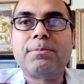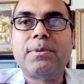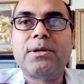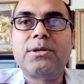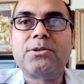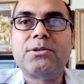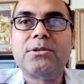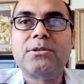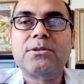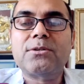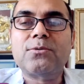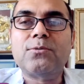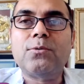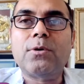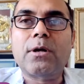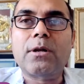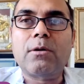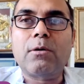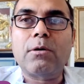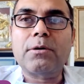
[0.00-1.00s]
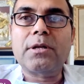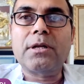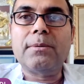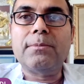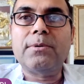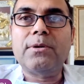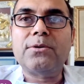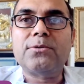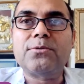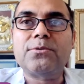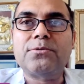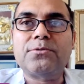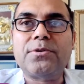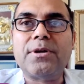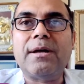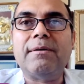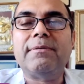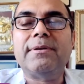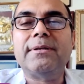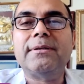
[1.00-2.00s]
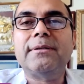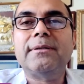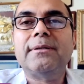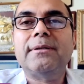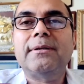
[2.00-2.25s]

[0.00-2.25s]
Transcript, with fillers: patients who are not able to travel